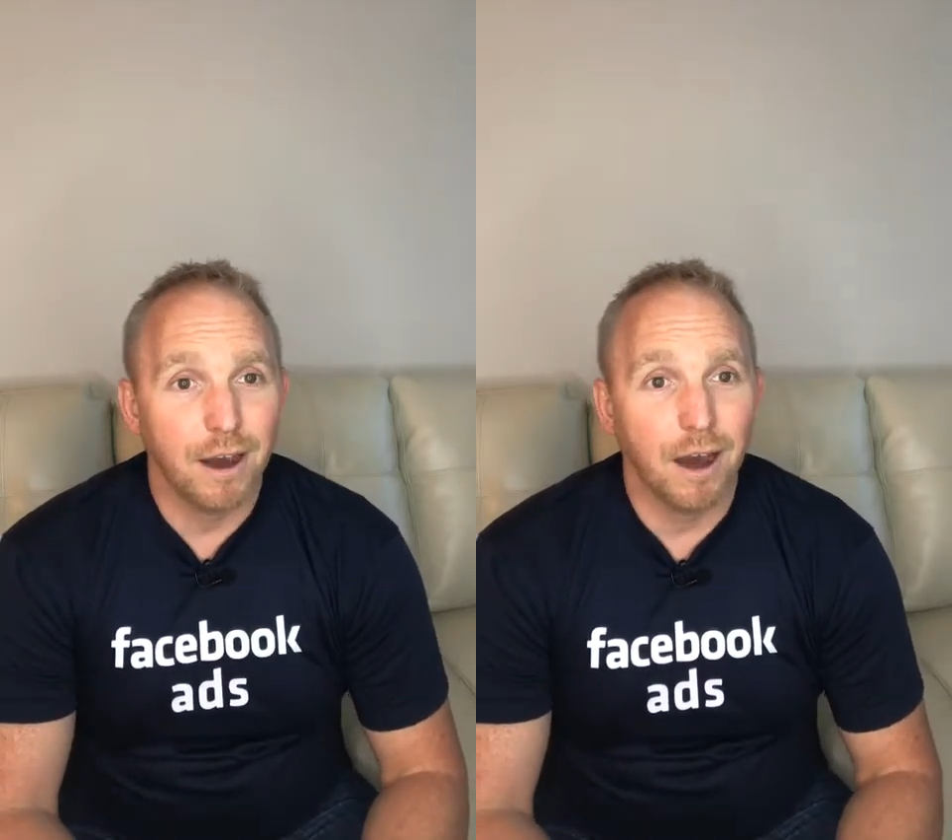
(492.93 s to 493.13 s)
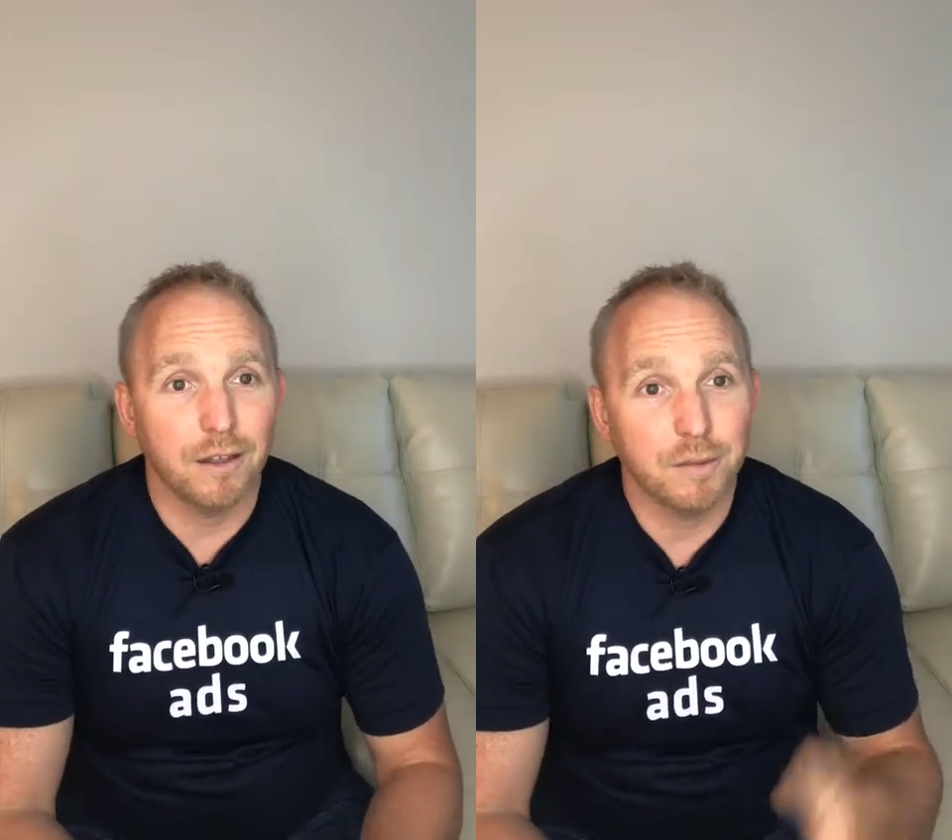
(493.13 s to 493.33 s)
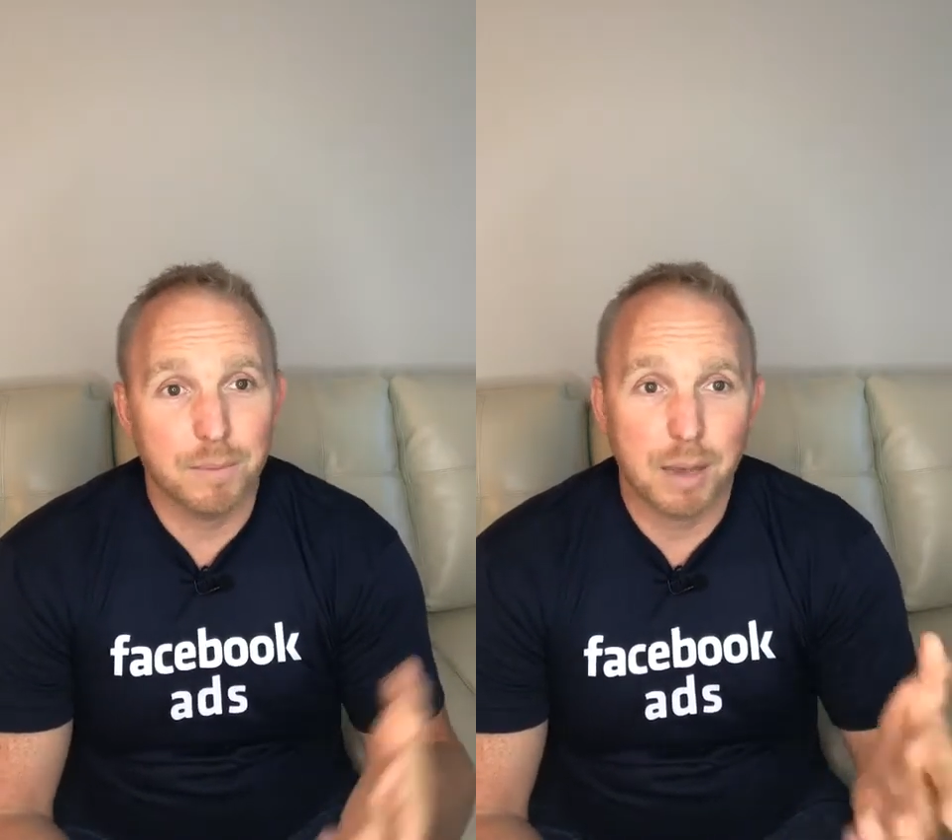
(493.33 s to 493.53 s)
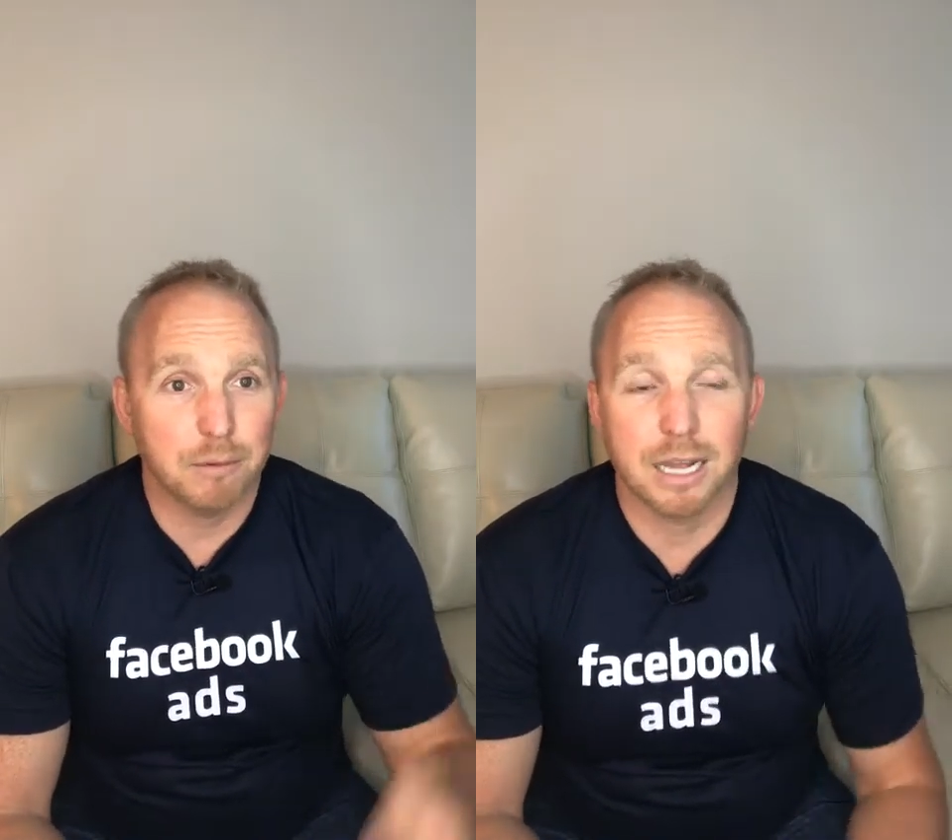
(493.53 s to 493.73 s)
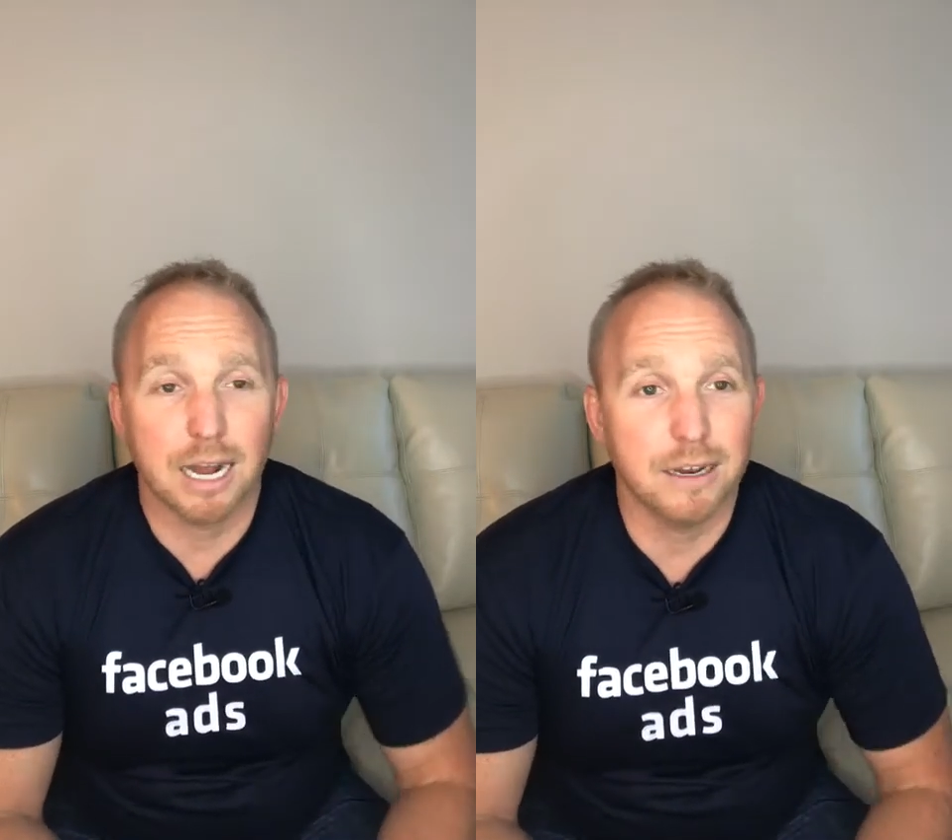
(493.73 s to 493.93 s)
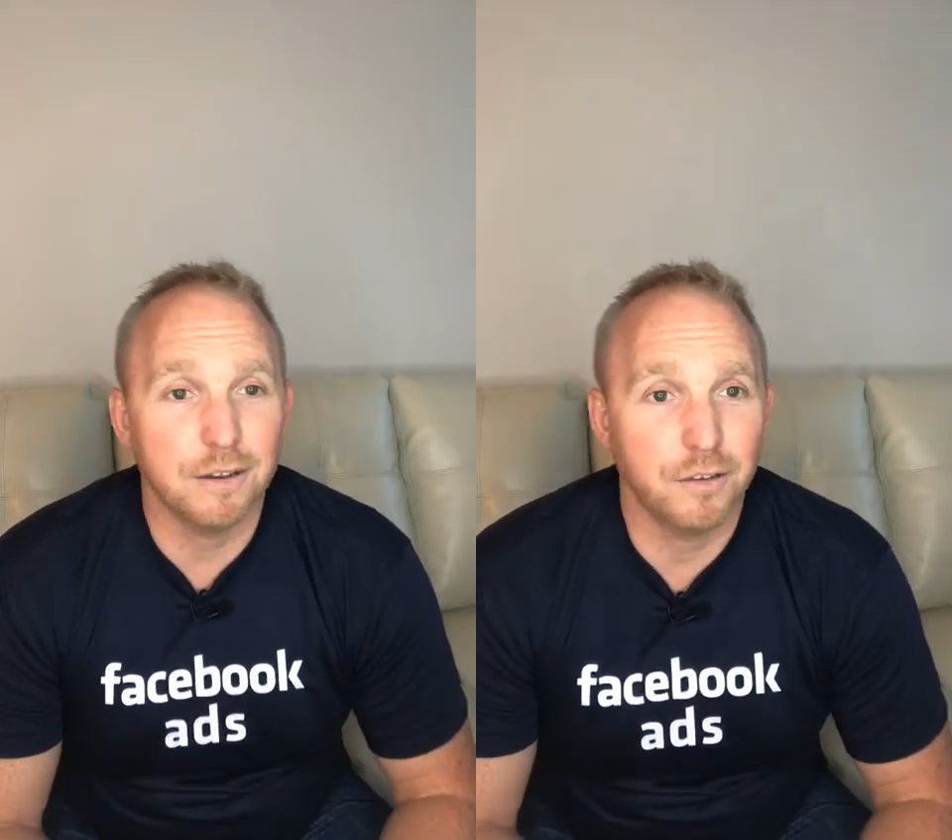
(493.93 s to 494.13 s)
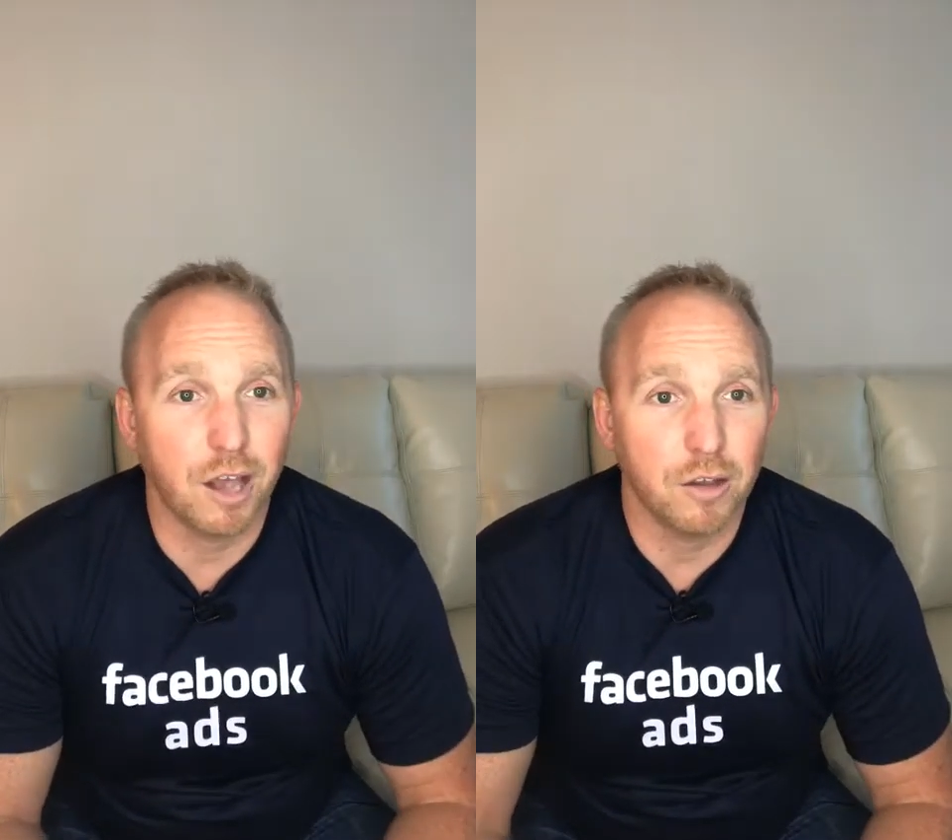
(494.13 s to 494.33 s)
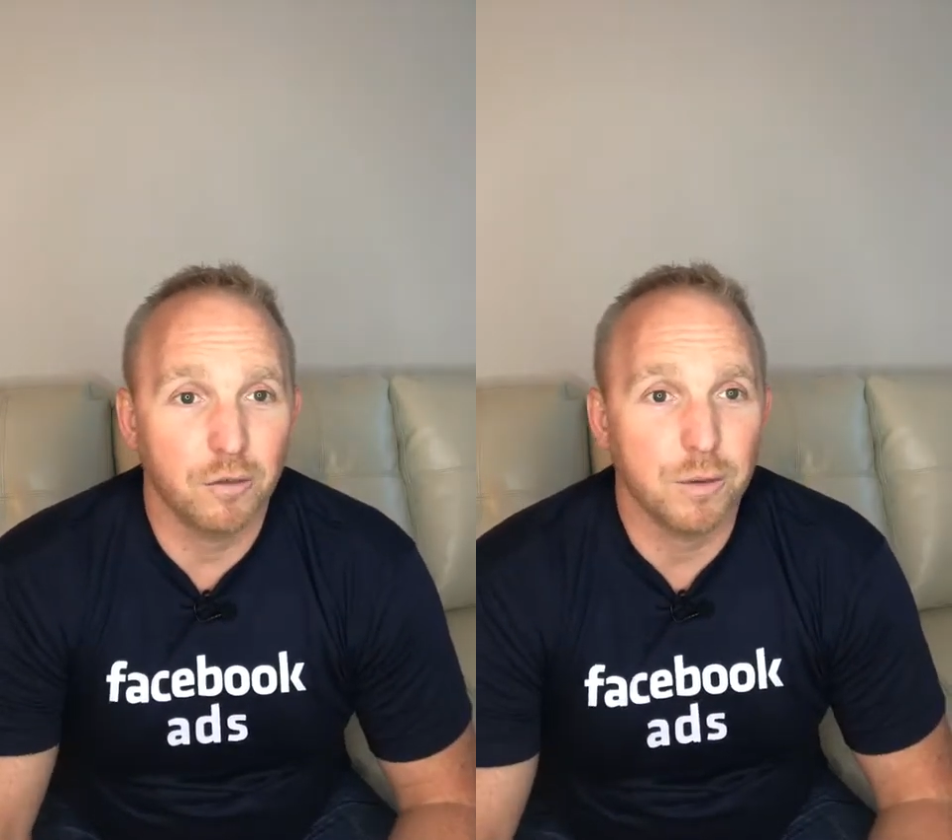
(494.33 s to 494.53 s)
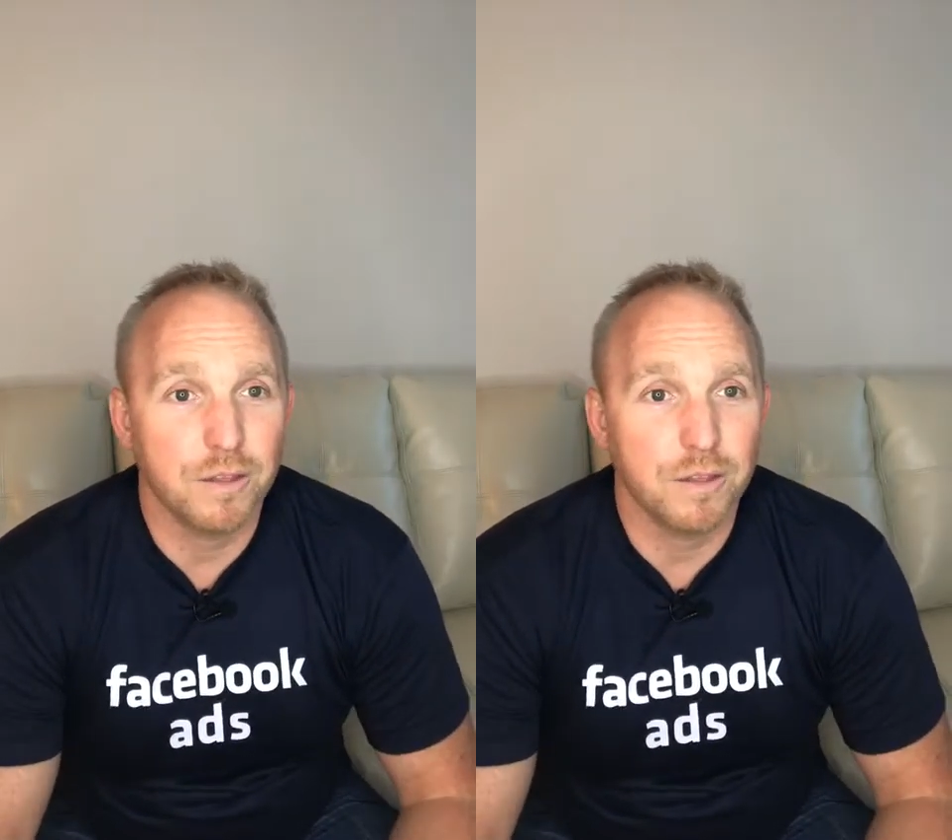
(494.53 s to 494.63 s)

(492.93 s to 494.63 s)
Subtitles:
to be able to kind of discuss with